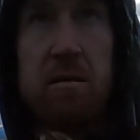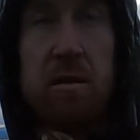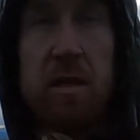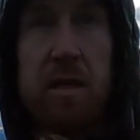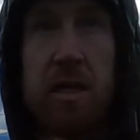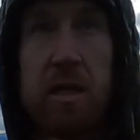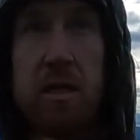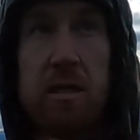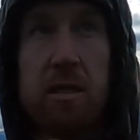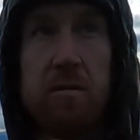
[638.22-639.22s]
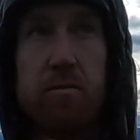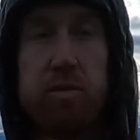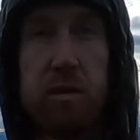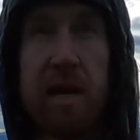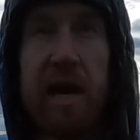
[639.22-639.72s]
They just get
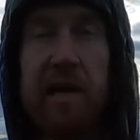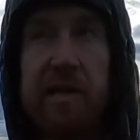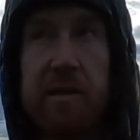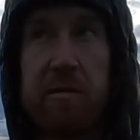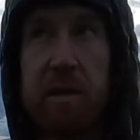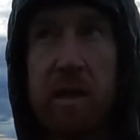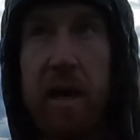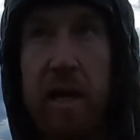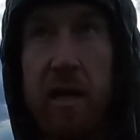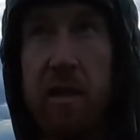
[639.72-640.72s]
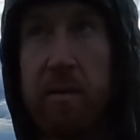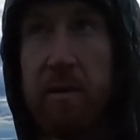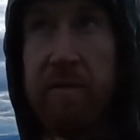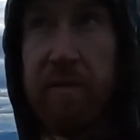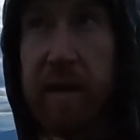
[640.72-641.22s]
blasted with light and they
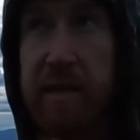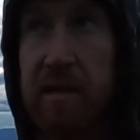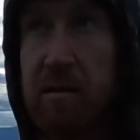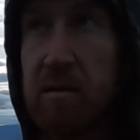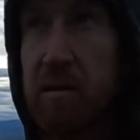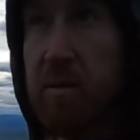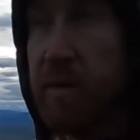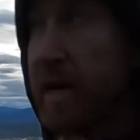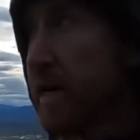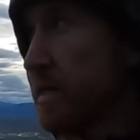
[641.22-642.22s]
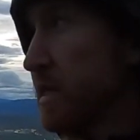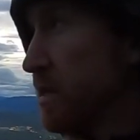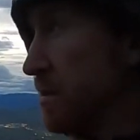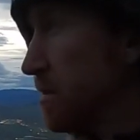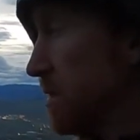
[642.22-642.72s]
reflect it all back
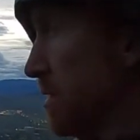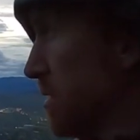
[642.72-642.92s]
down